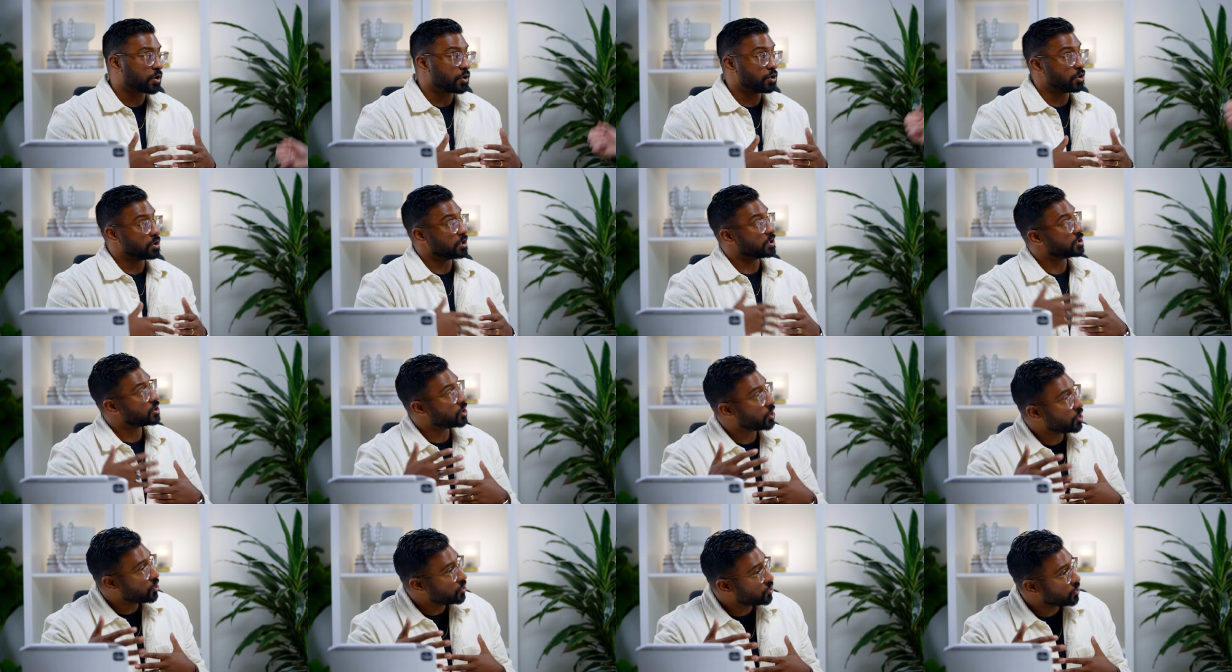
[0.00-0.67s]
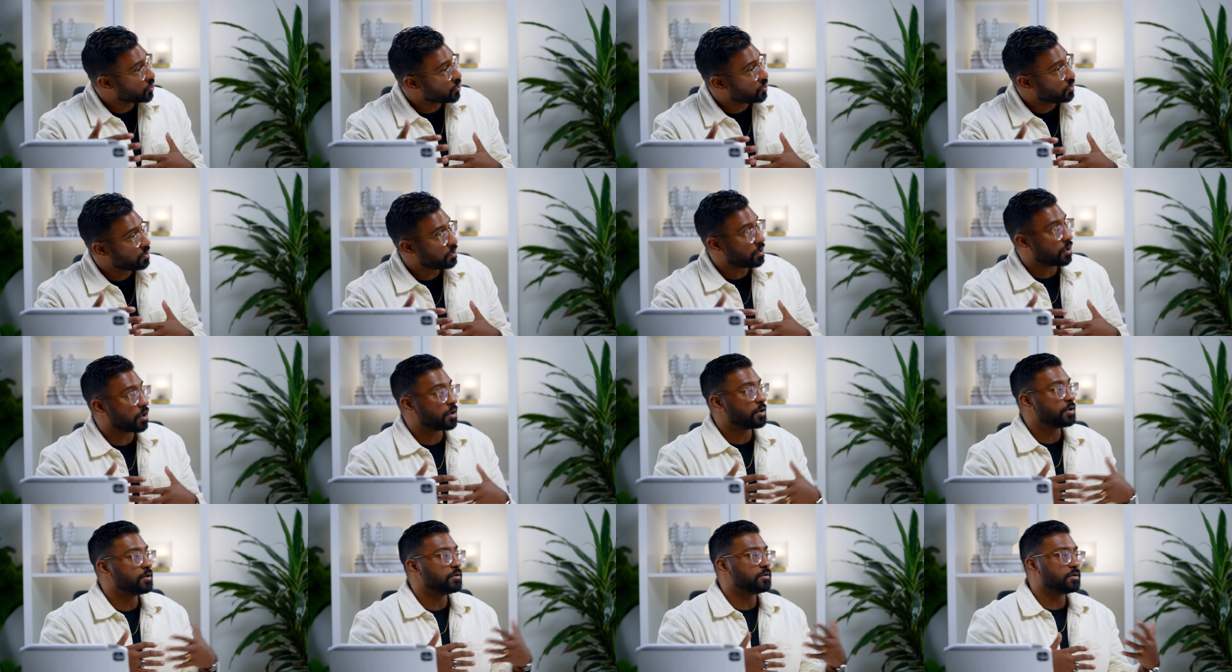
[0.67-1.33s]
Are you liturgical?
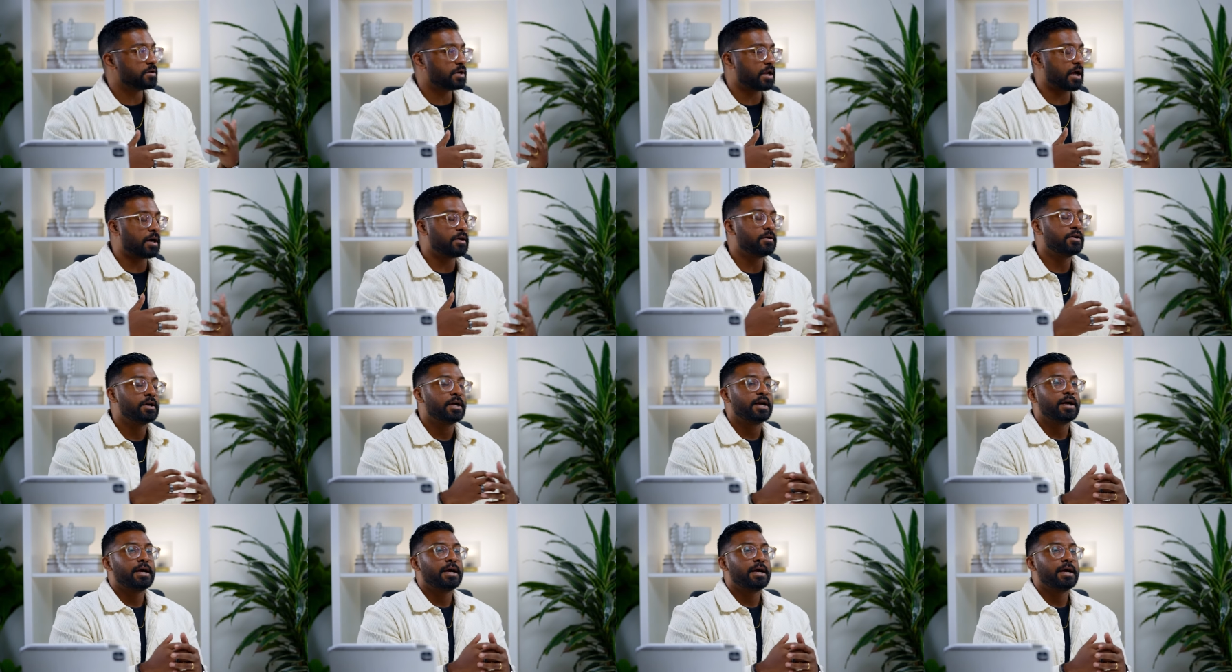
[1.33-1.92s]
Are you you know?